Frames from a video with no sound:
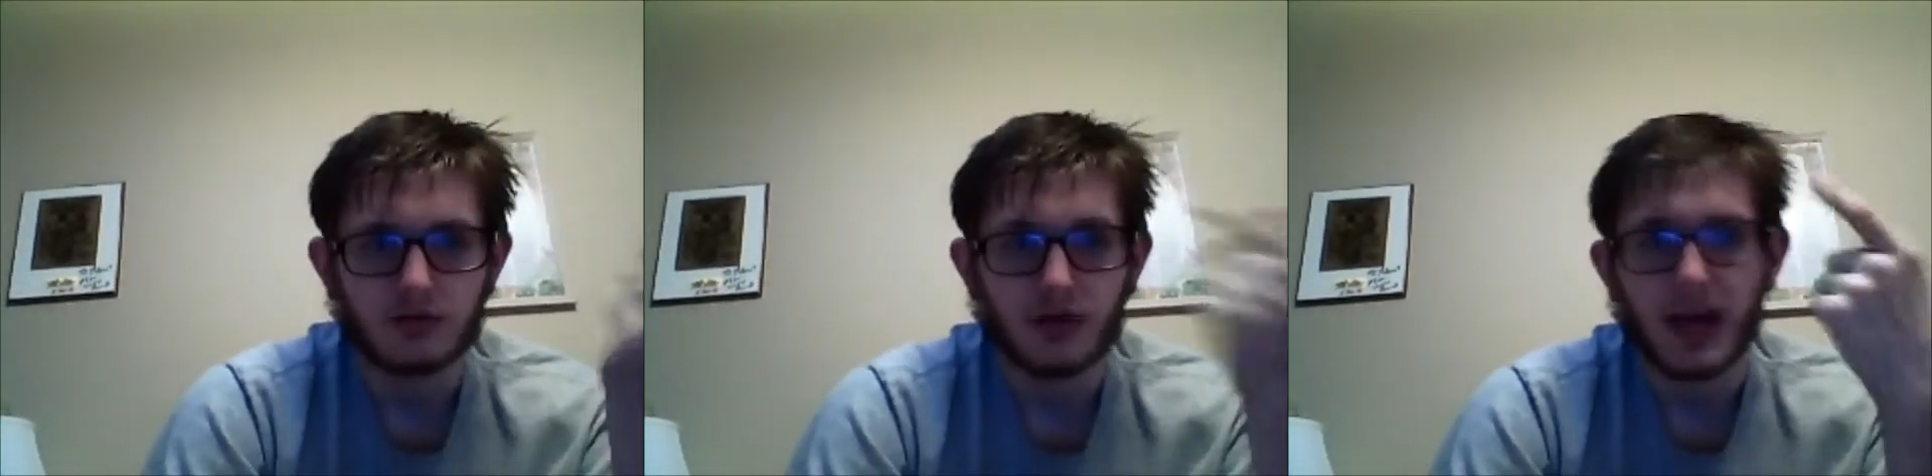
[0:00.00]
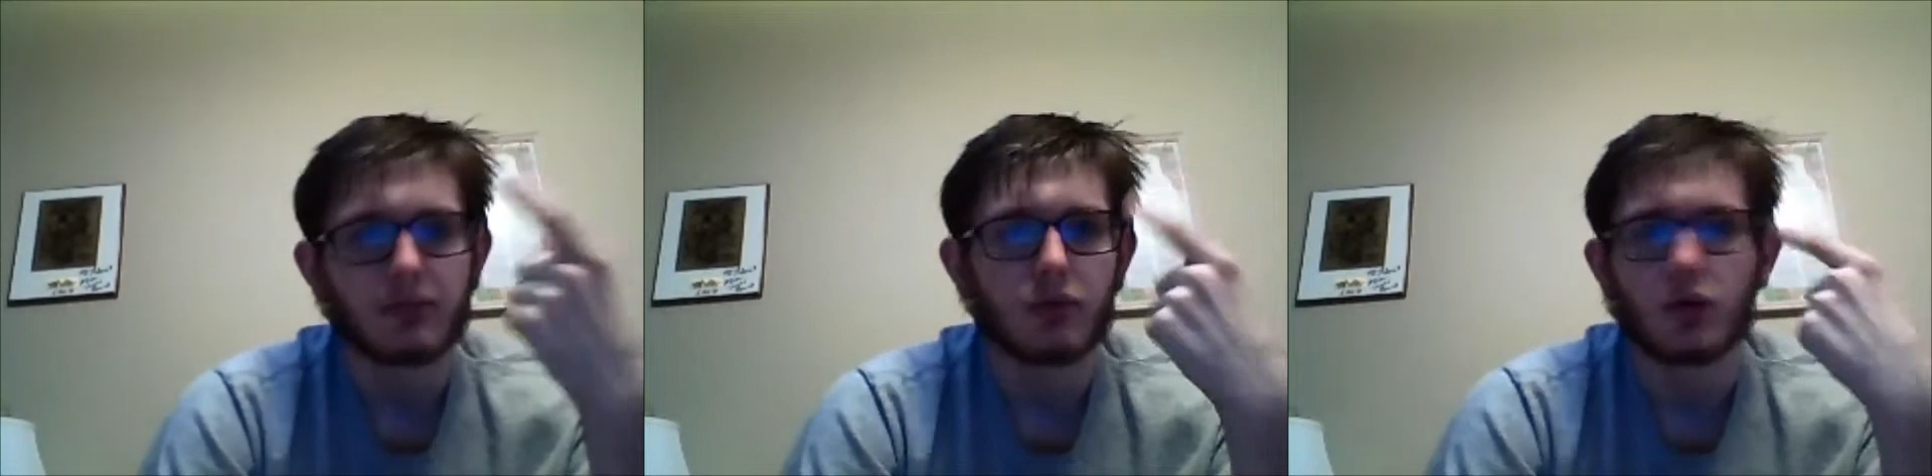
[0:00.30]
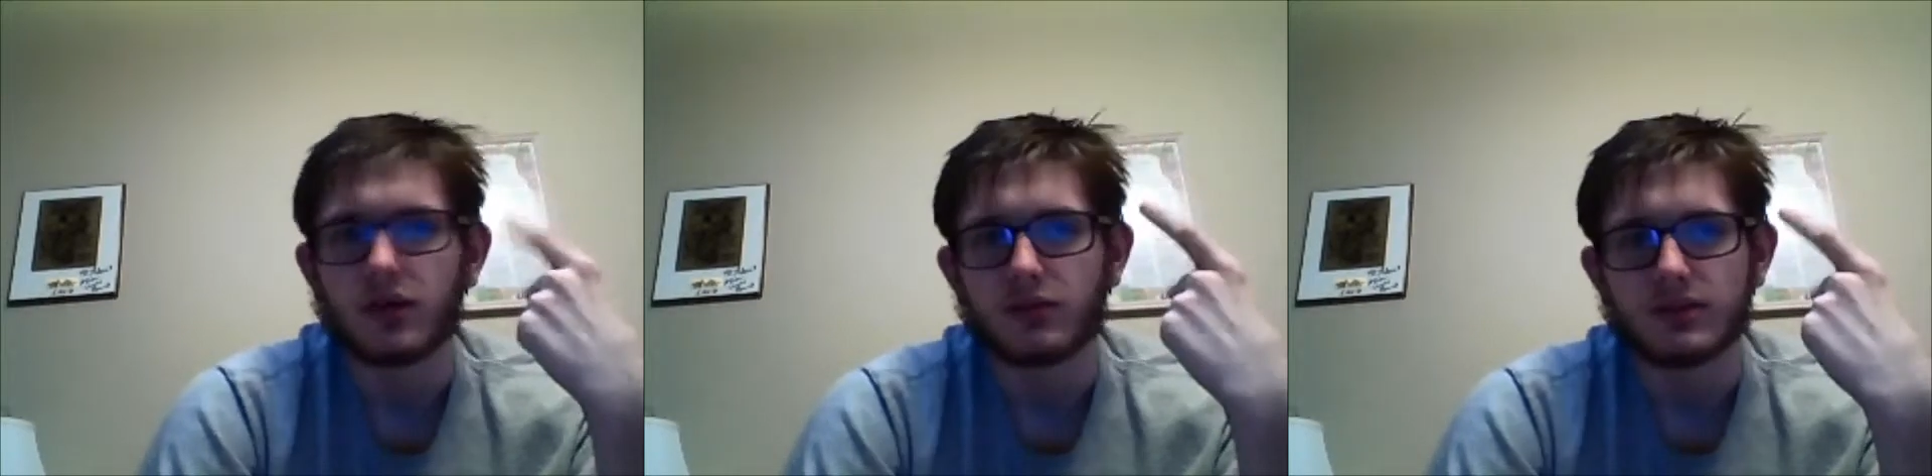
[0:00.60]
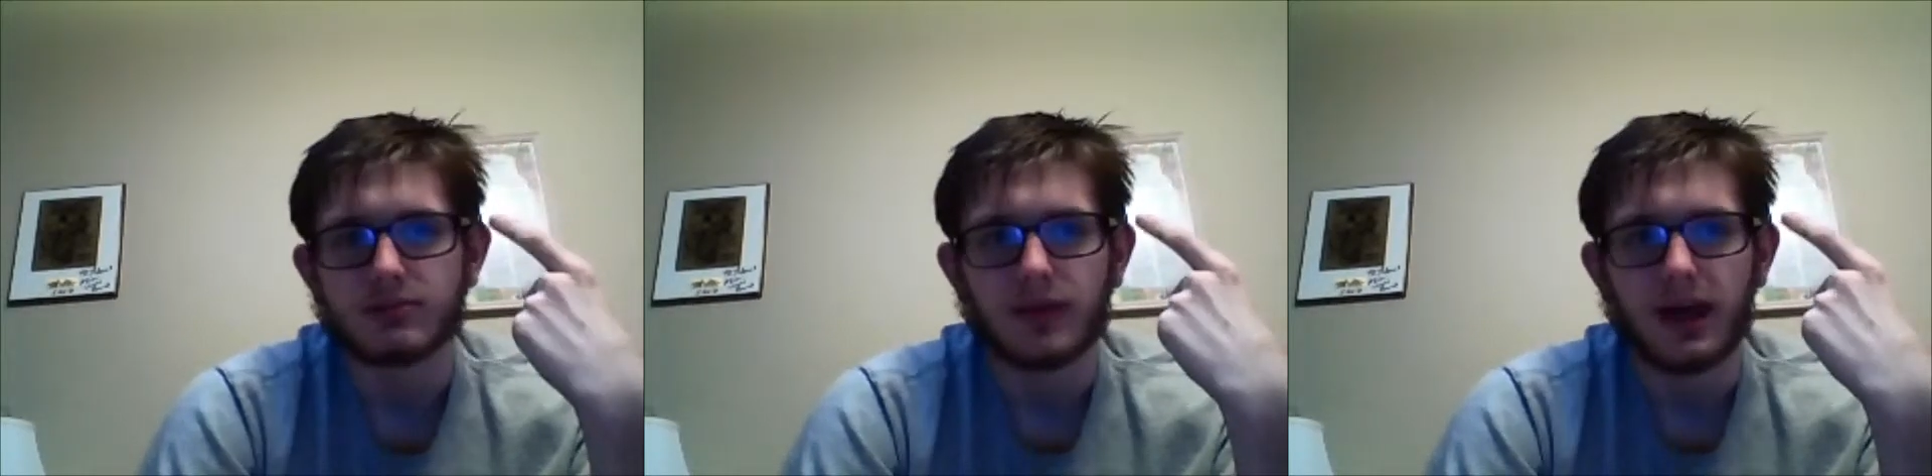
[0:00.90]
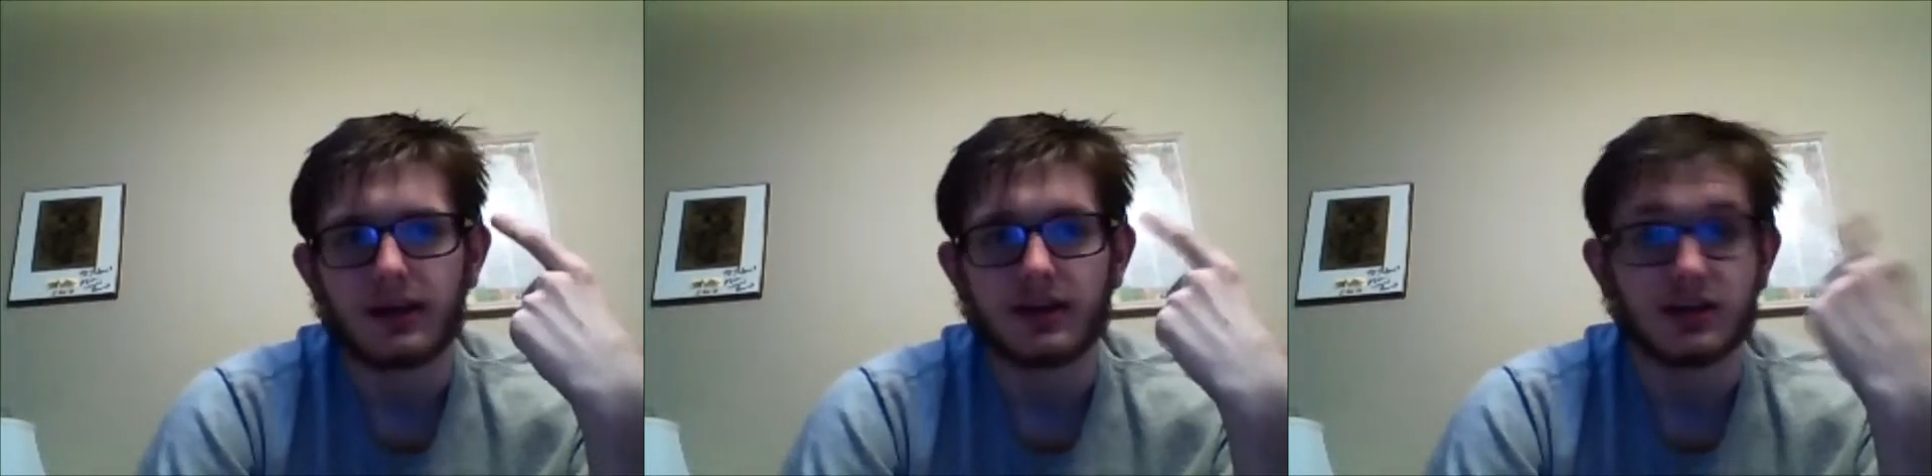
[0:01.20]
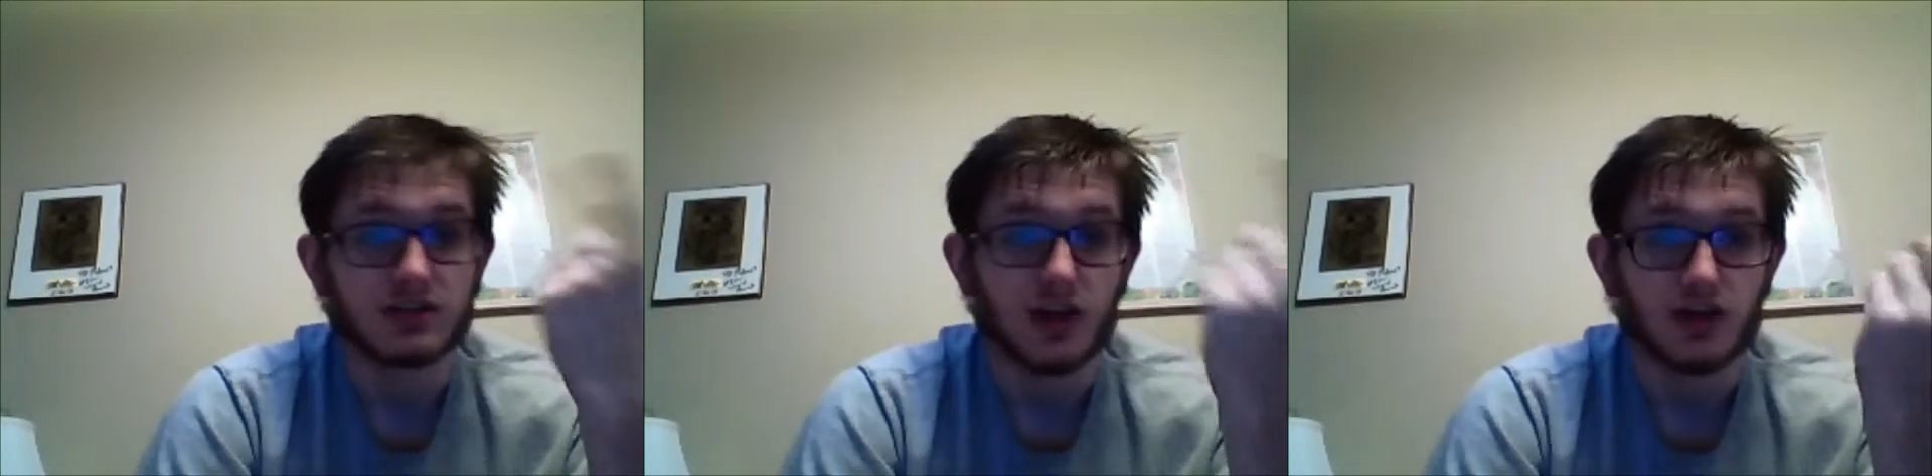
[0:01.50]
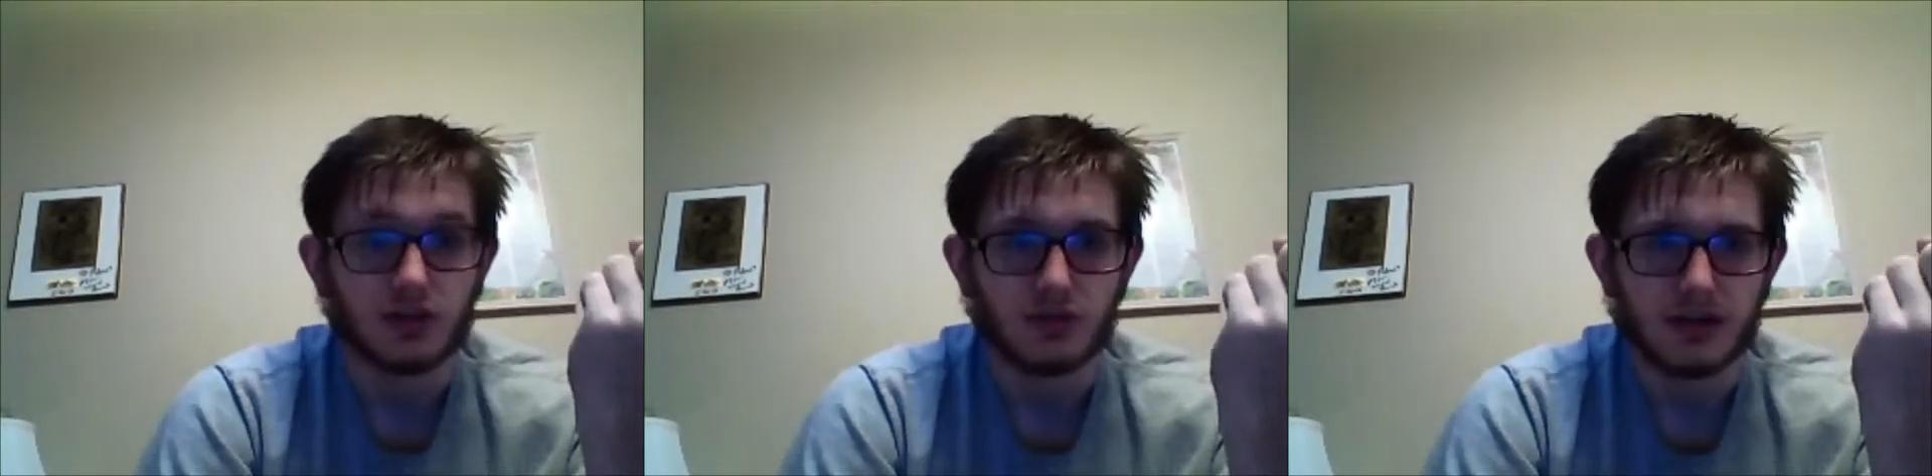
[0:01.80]
Dragon Board was by the
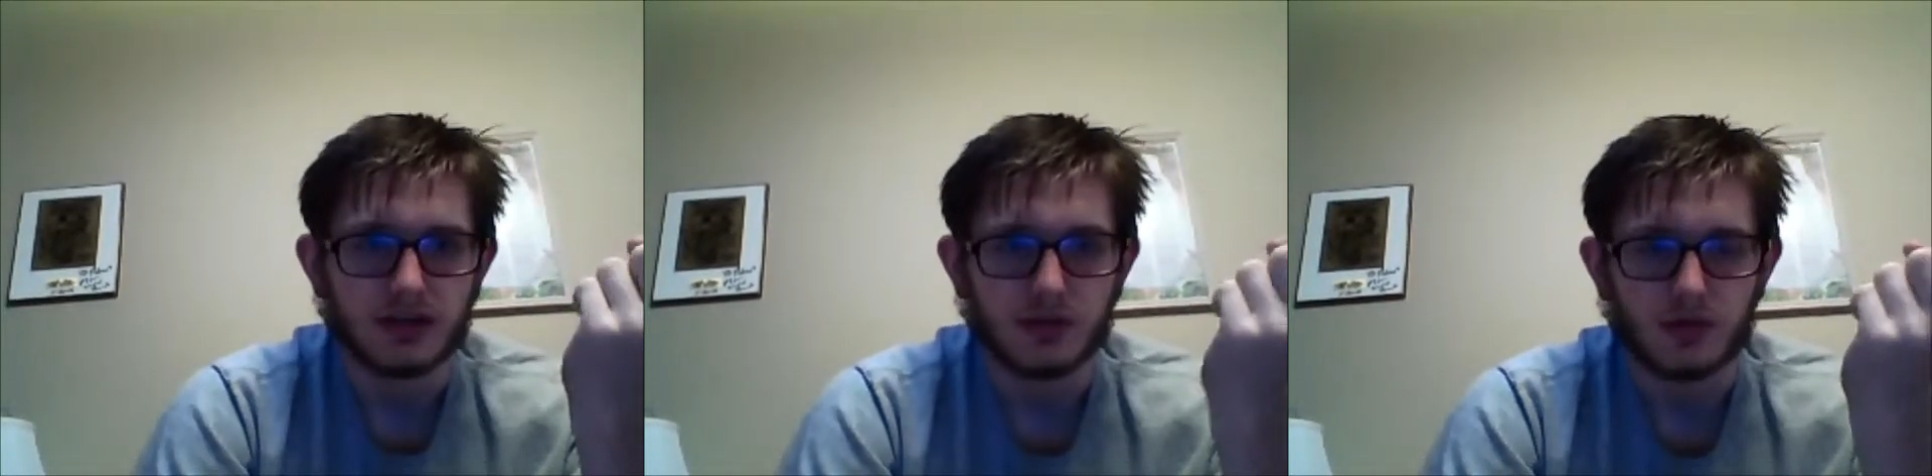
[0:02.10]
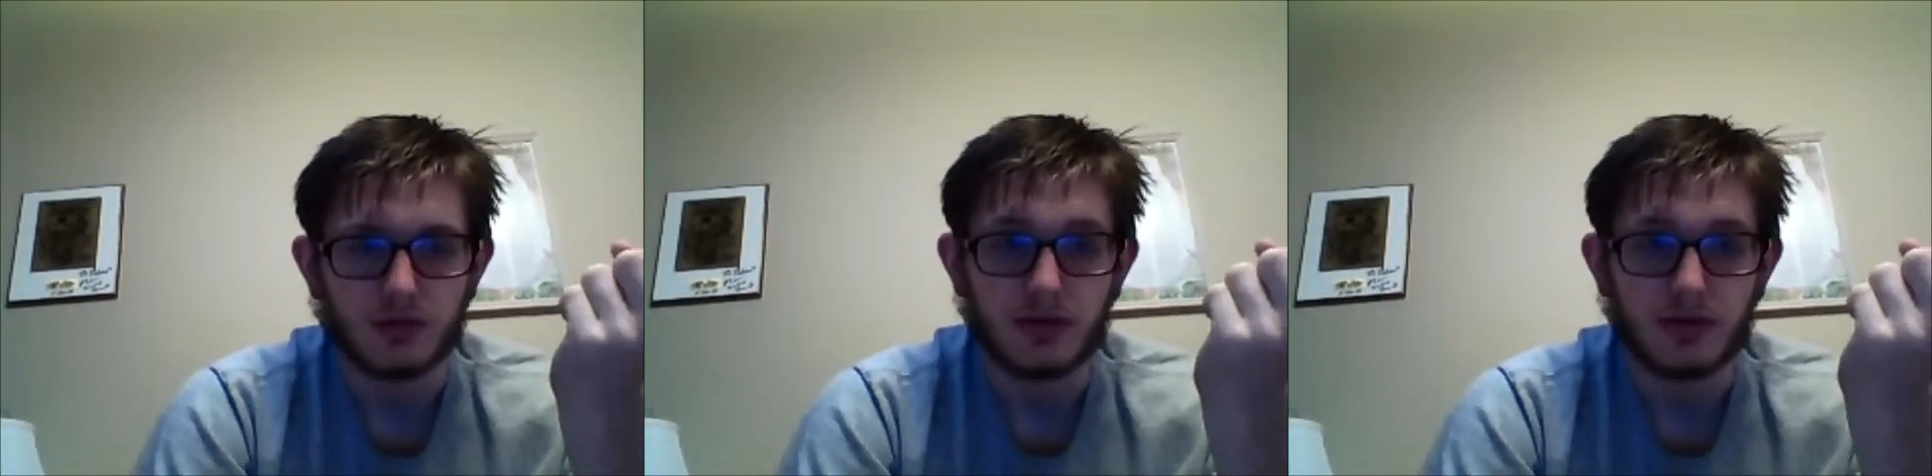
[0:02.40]
Nostalgia Critics group,